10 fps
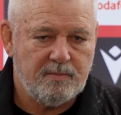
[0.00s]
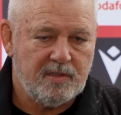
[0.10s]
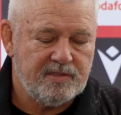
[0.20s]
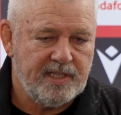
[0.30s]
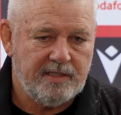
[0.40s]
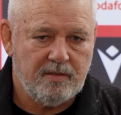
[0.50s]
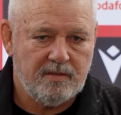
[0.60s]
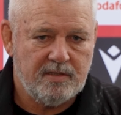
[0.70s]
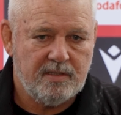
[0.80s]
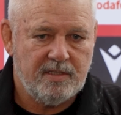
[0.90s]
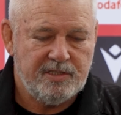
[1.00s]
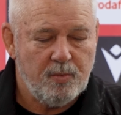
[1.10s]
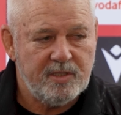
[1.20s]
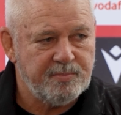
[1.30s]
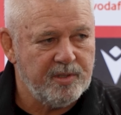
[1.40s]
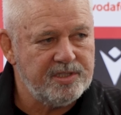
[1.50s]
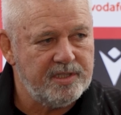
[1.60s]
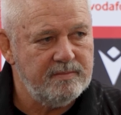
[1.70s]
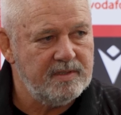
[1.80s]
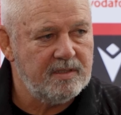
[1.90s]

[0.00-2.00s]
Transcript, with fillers: I say there's always pressure